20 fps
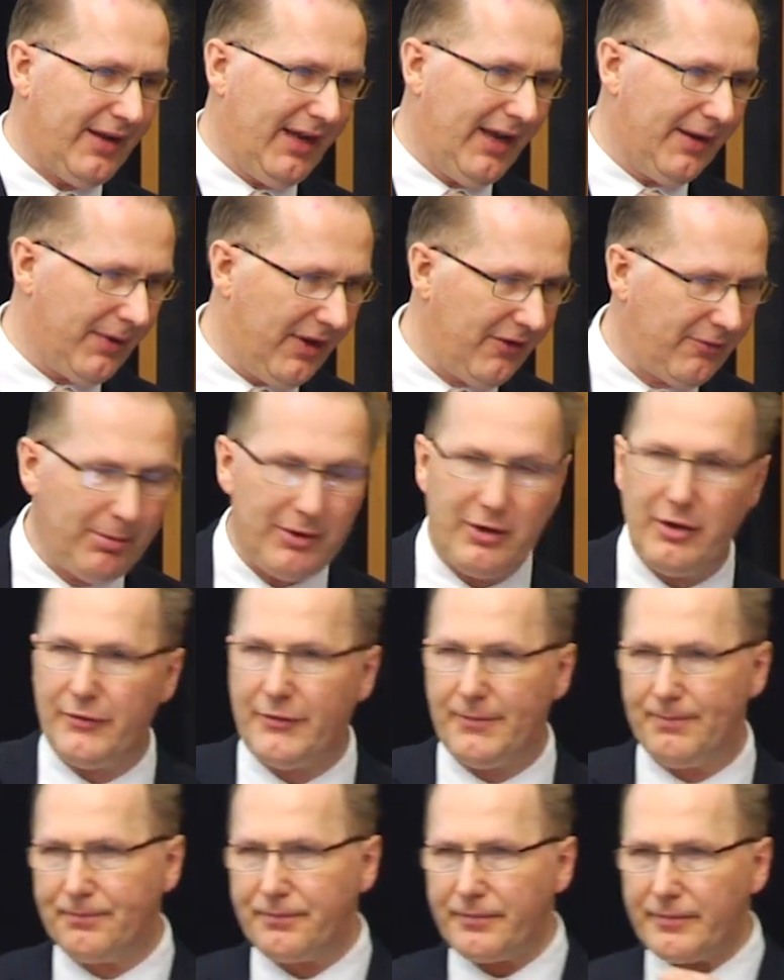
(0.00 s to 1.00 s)
it is
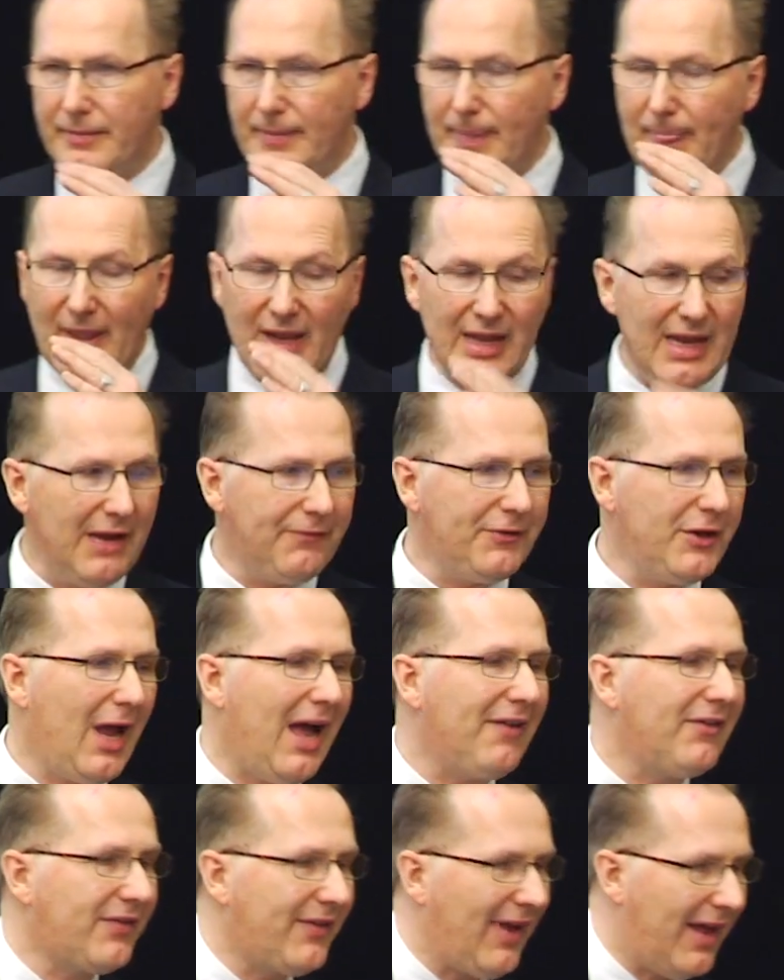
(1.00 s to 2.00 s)
because If you
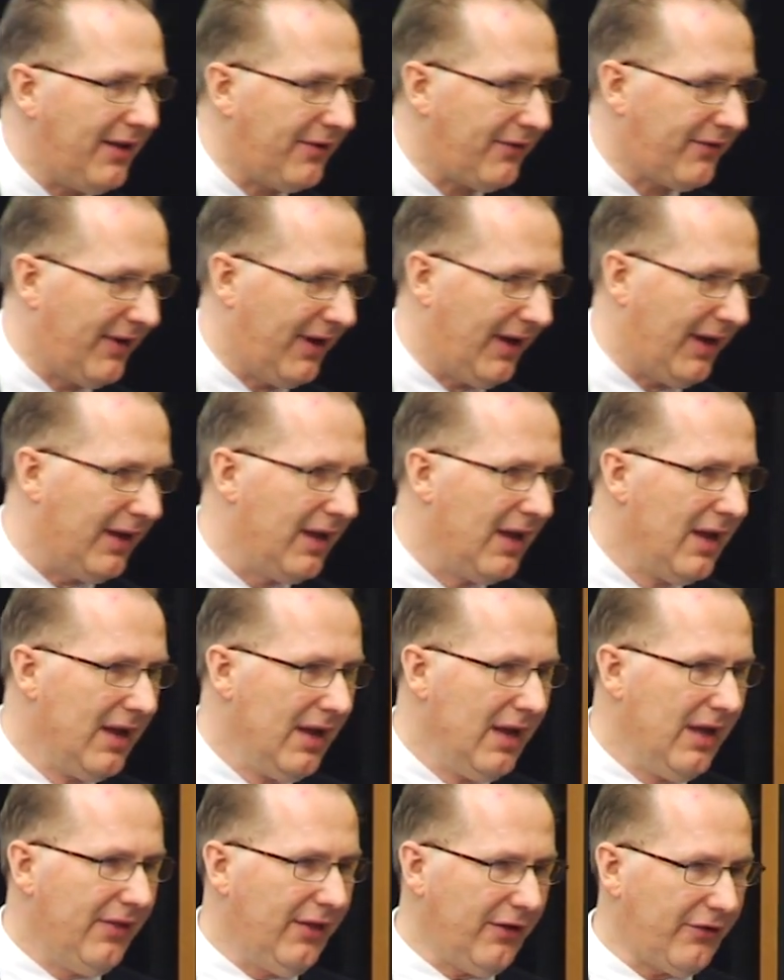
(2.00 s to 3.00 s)
have a tenancy
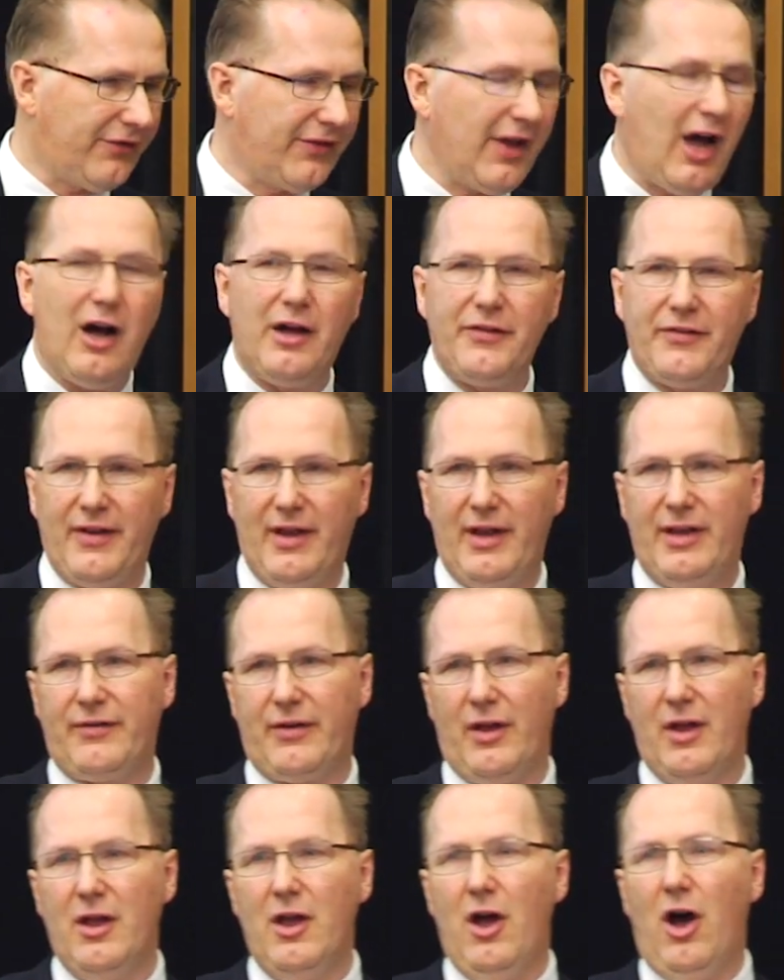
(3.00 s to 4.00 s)
that started
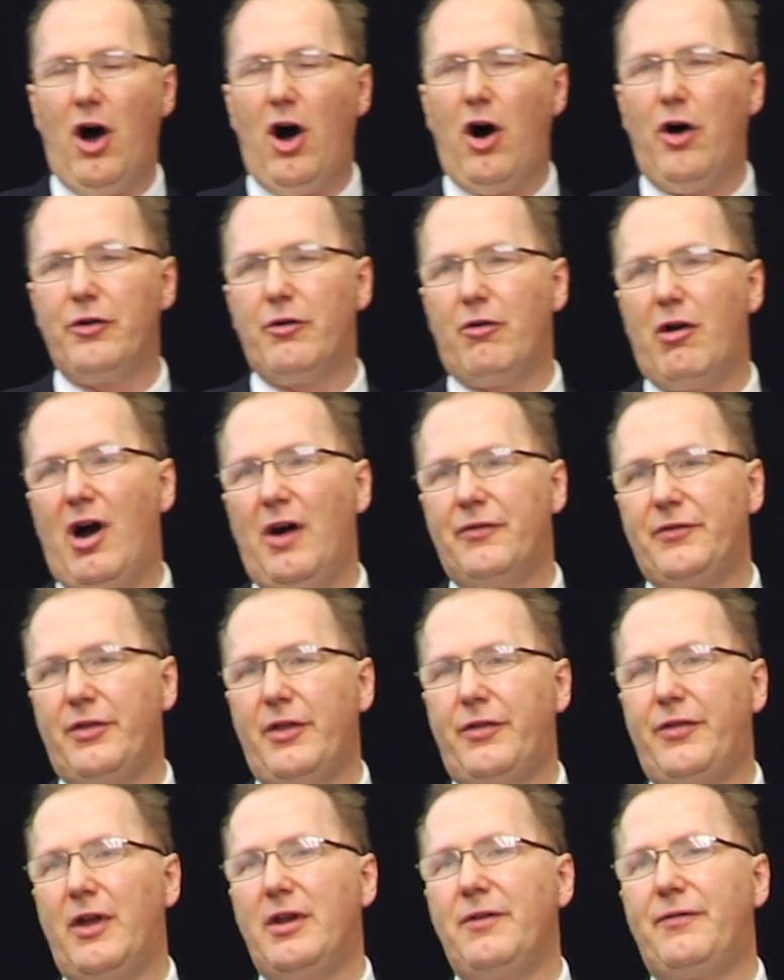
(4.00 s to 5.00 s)
on or after the
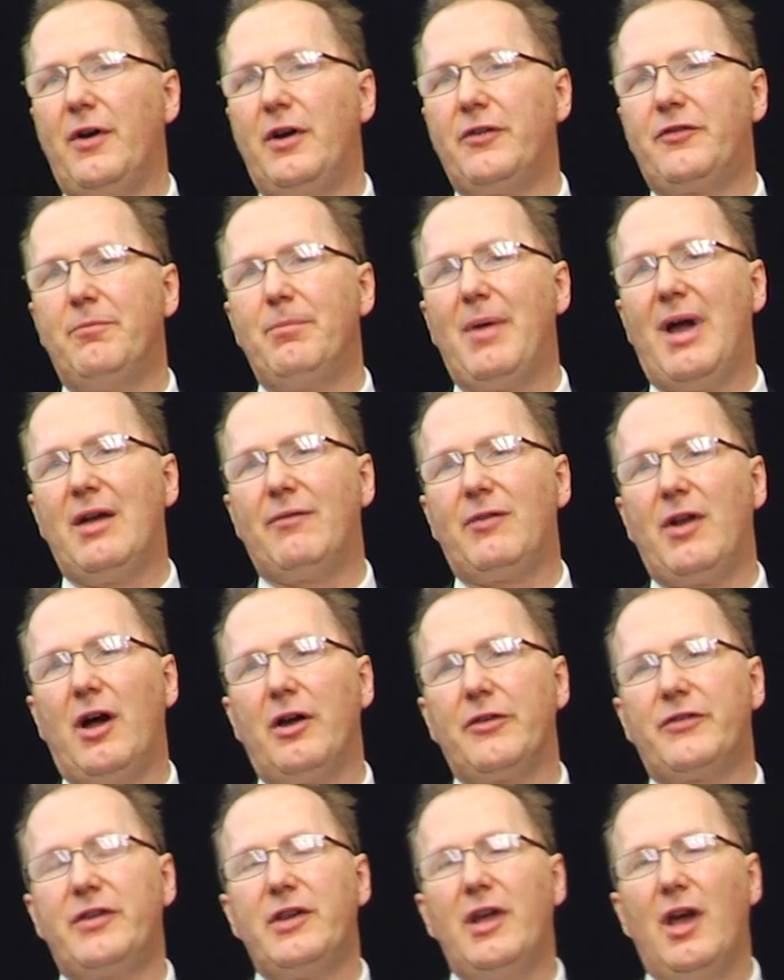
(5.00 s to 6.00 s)
31st of May of
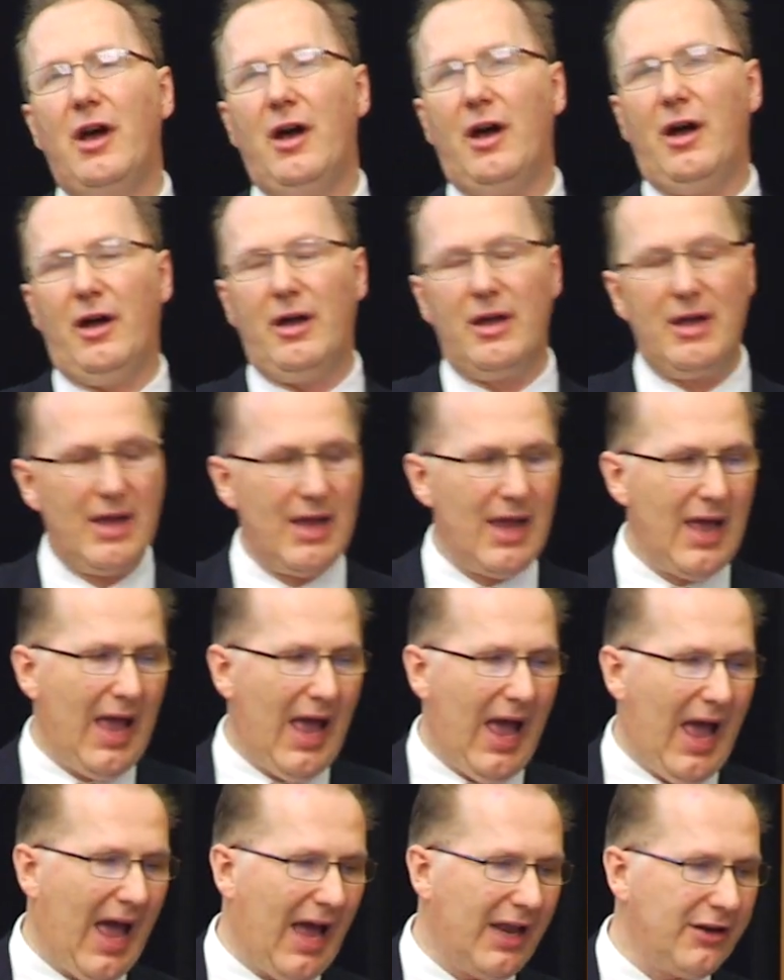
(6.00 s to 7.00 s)
last year,
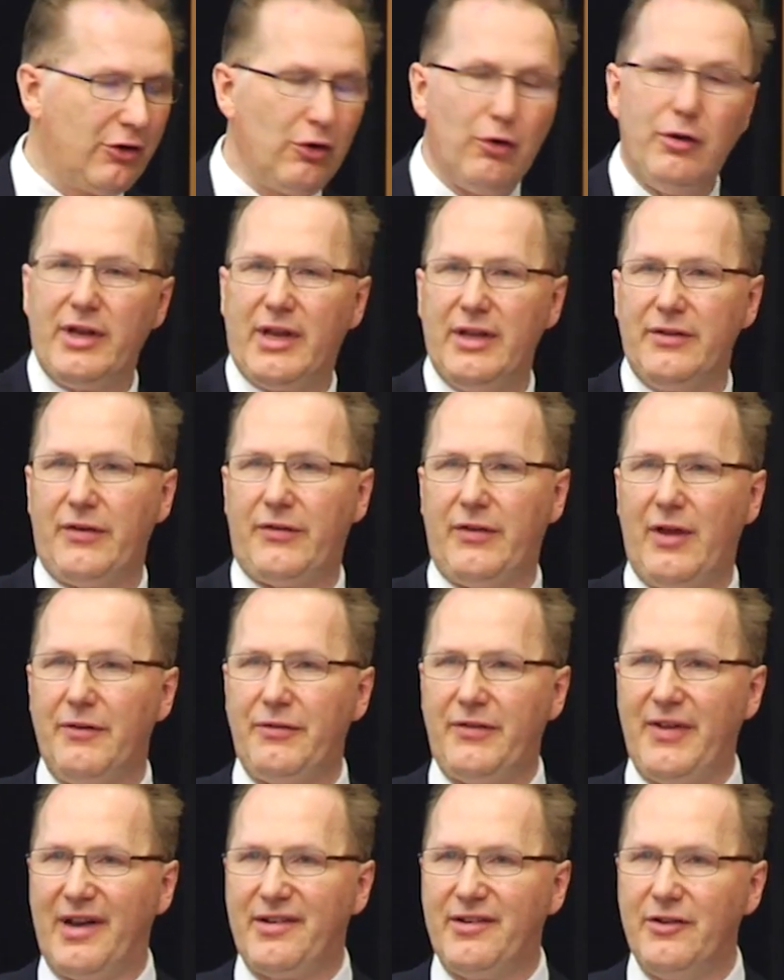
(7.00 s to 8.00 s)
and you're looking to serve
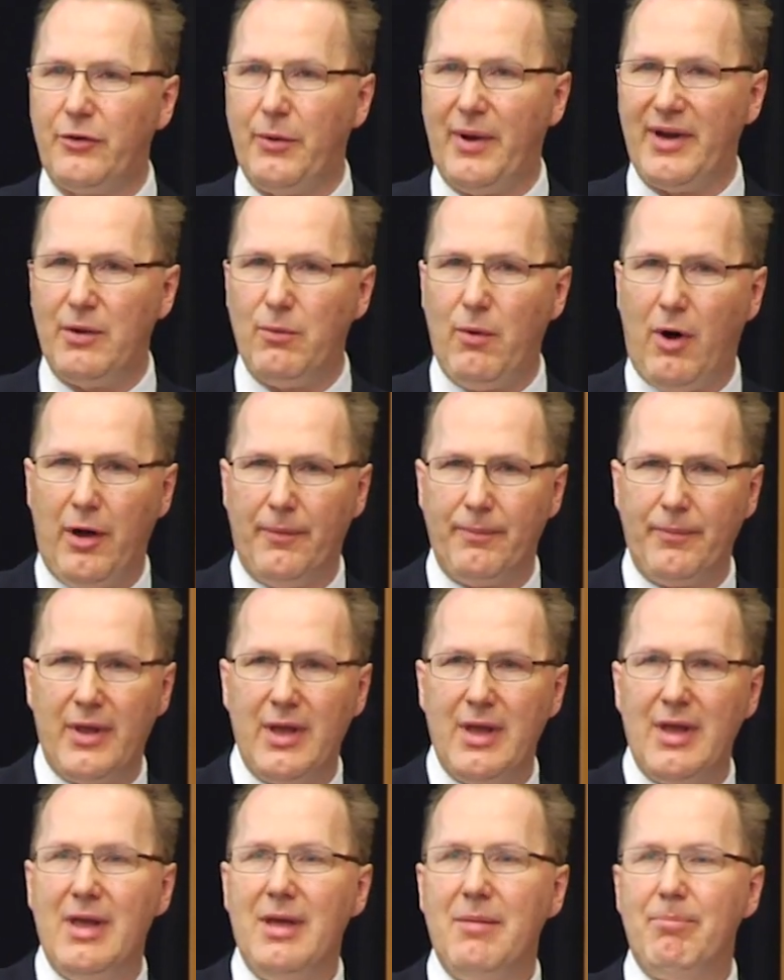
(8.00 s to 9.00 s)
Section 21,
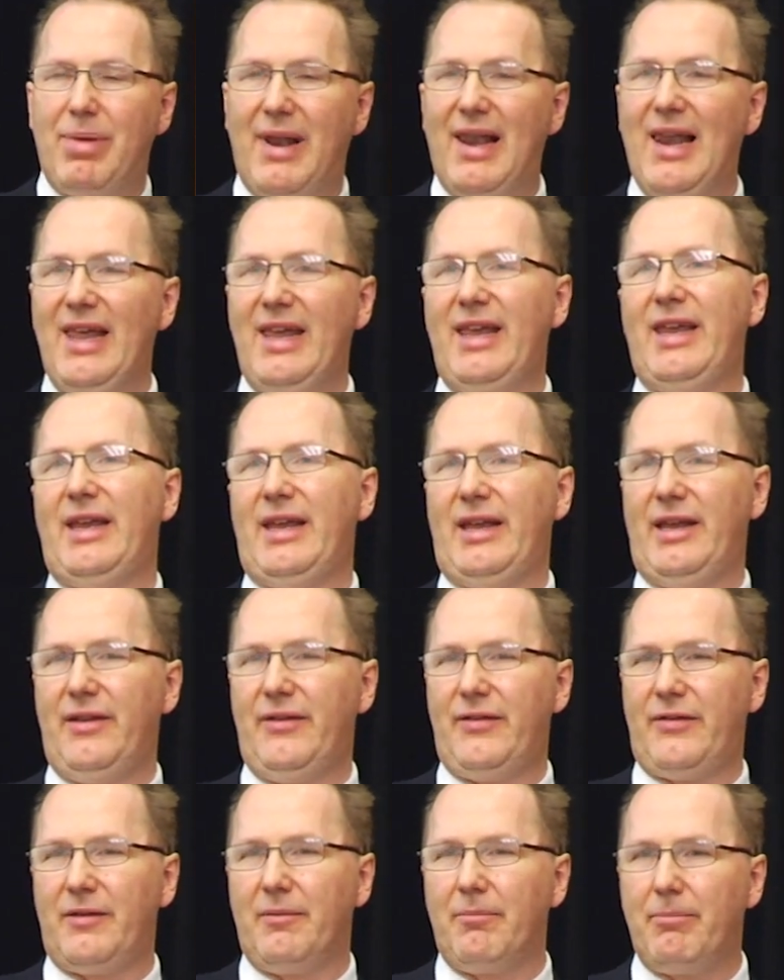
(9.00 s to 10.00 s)

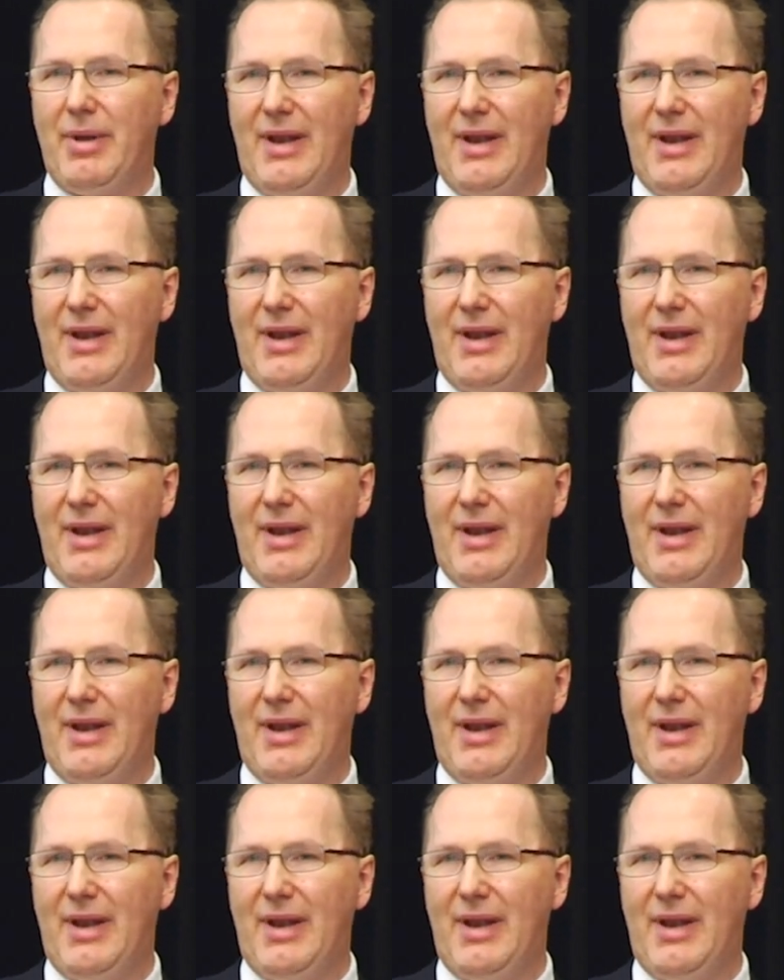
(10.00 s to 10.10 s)
please